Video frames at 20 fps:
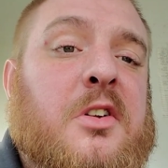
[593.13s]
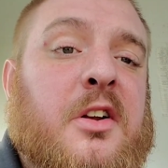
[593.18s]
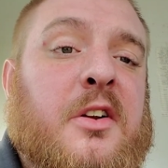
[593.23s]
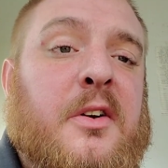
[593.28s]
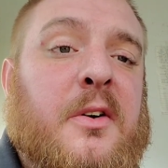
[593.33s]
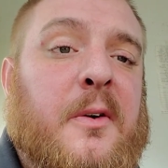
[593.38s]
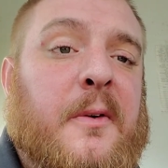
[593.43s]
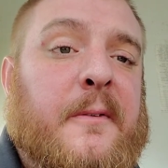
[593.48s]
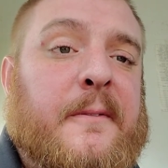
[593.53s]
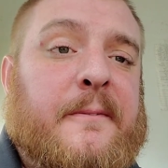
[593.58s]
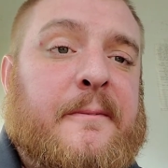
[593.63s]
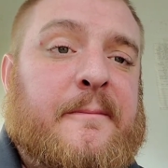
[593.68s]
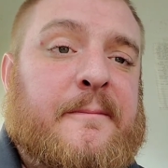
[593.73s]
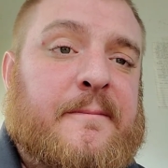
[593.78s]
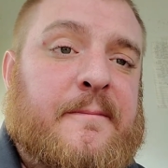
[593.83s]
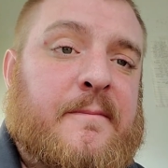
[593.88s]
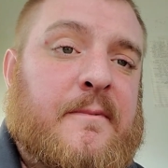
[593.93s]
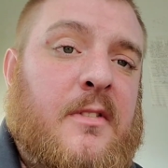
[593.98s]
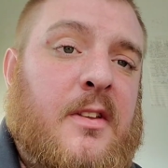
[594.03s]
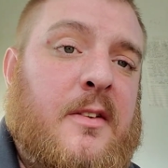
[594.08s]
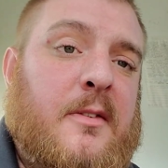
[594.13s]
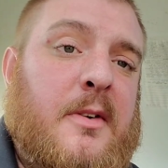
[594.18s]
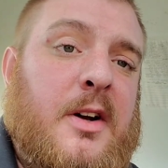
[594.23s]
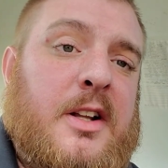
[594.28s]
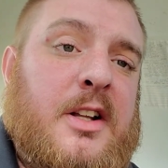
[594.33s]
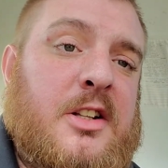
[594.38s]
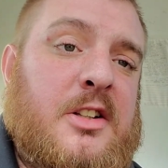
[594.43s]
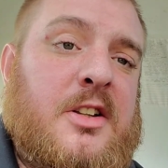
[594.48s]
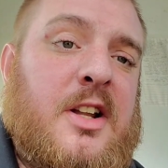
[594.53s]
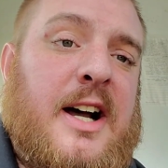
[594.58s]
II by
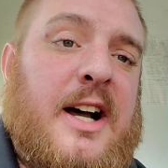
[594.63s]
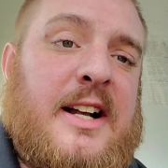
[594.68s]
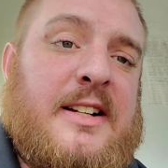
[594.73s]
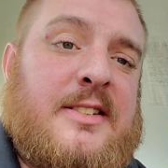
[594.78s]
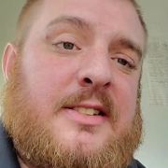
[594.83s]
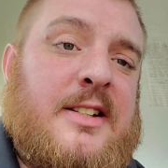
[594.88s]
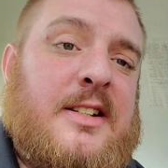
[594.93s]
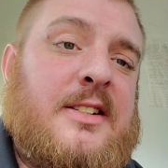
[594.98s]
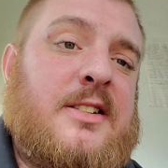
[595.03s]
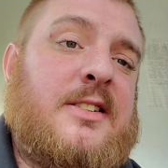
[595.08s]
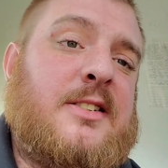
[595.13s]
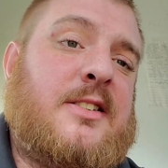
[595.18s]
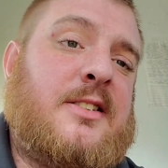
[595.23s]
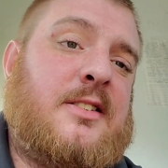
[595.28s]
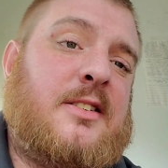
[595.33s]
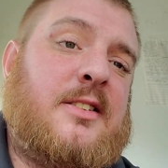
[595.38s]
the Nazis.